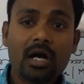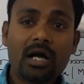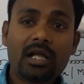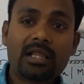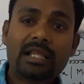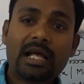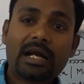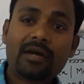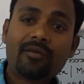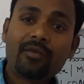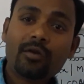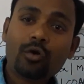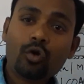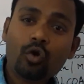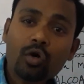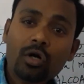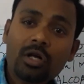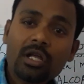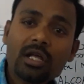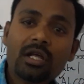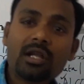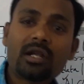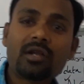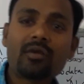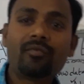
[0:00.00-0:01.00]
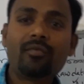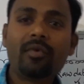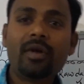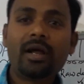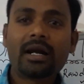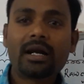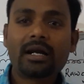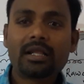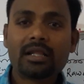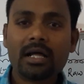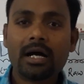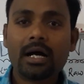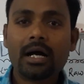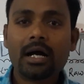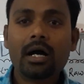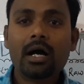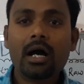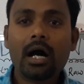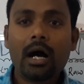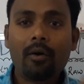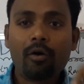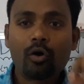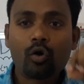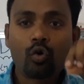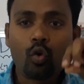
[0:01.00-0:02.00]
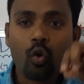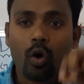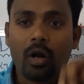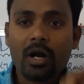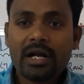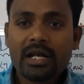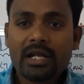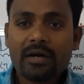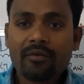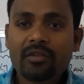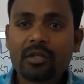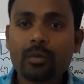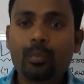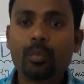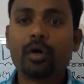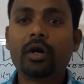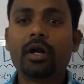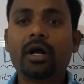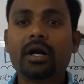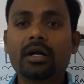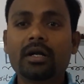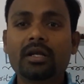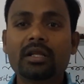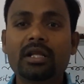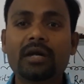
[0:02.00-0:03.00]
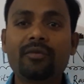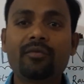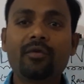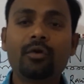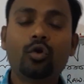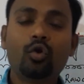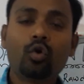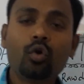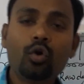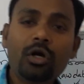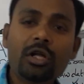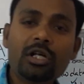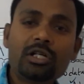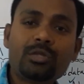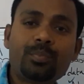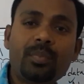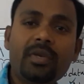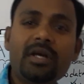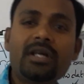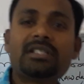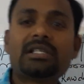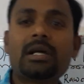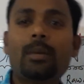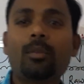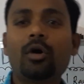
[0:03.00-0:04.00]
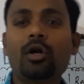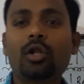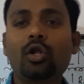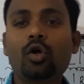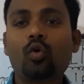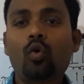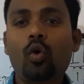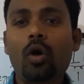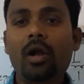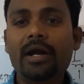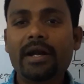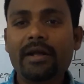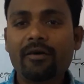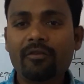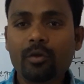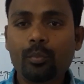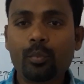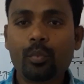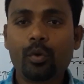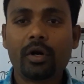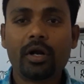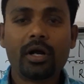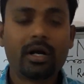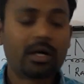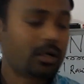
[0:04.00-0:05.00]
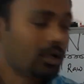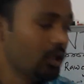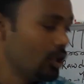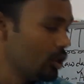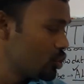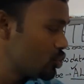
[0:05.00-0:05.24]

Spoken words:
that will only reflect our quality of the product, that will only speaks about the quality of the product.